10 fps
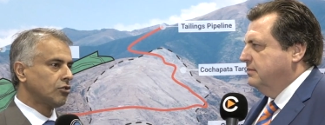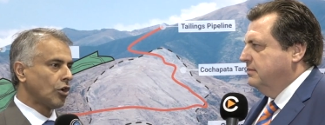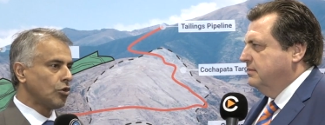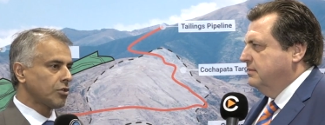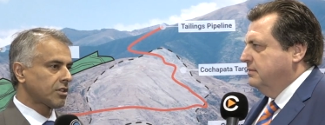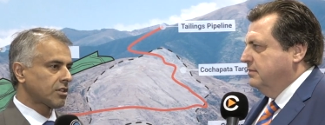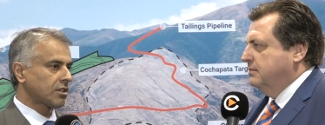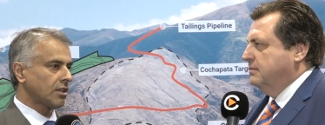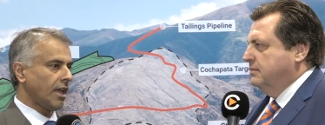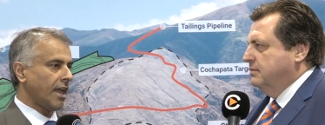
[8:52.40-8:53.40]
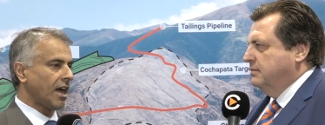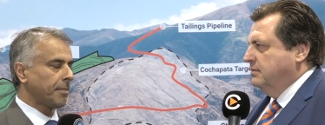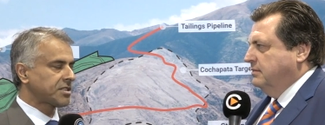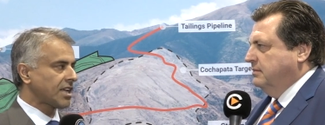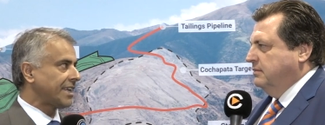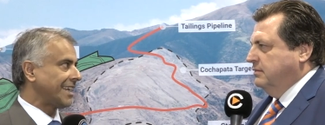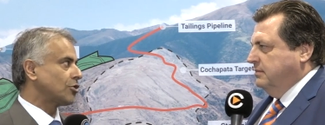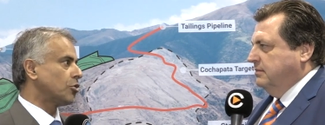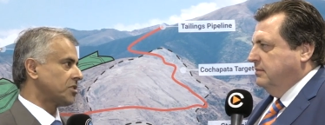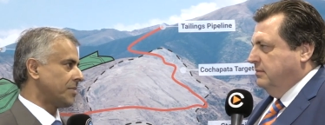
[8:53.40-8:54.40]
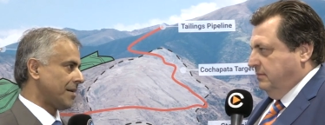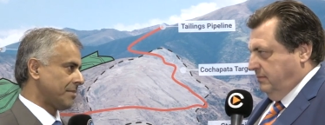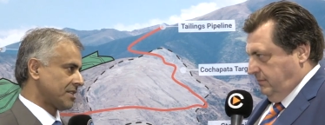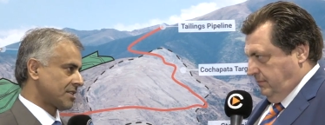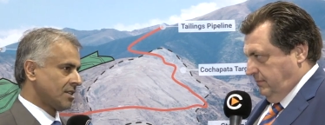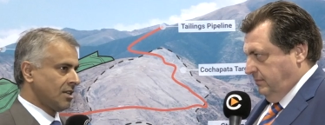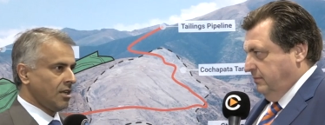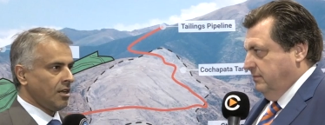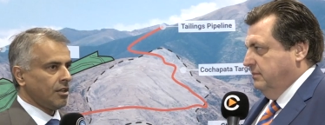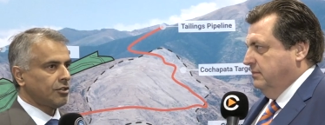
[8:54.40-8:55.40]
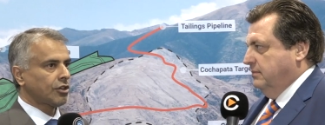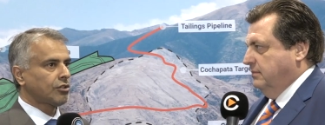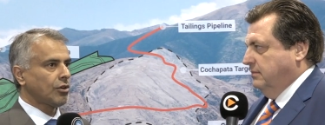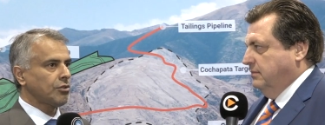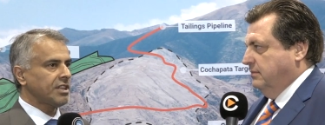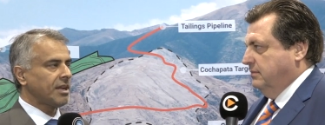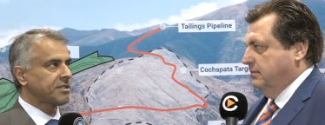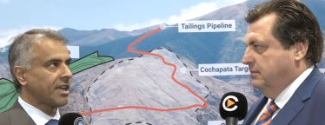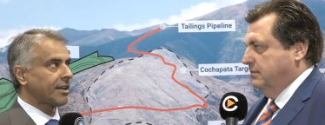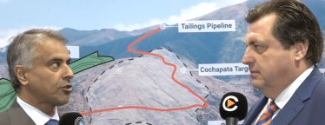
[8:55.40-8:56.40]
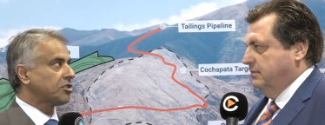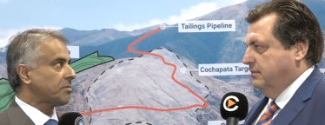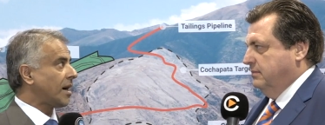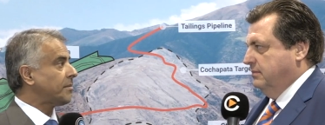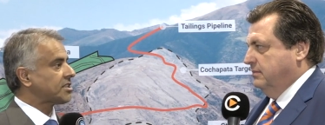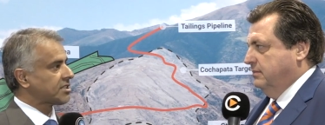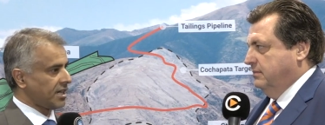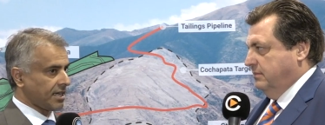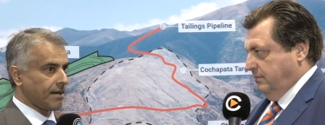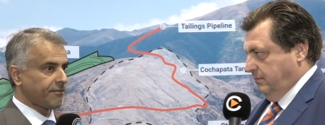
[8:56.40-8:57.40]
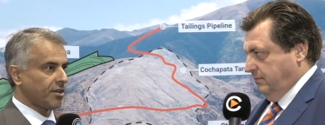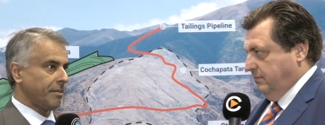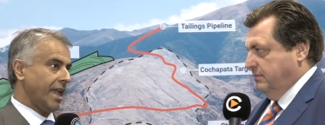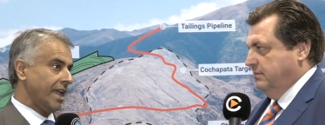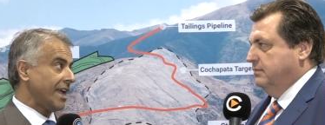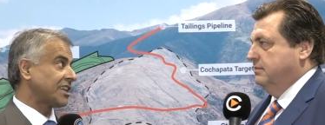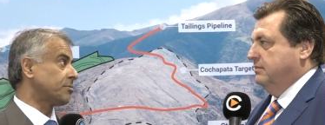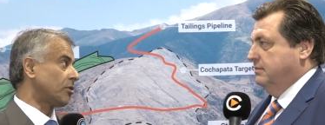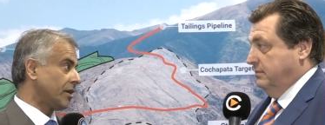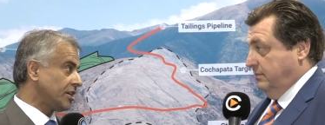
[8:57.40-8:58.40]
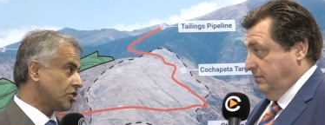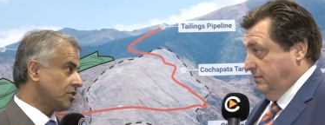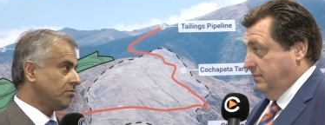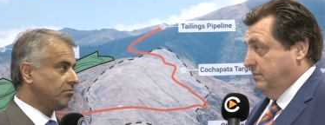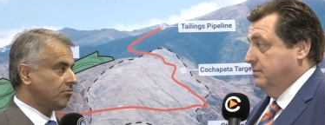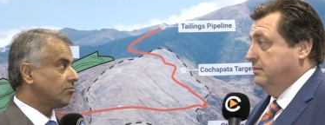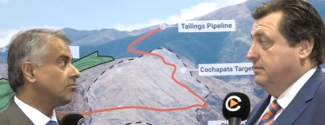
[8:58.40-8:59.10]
Speaker 1: growth and upside at Cotabambas. The growth and upside at Cotabambas is going to come from A, exploration,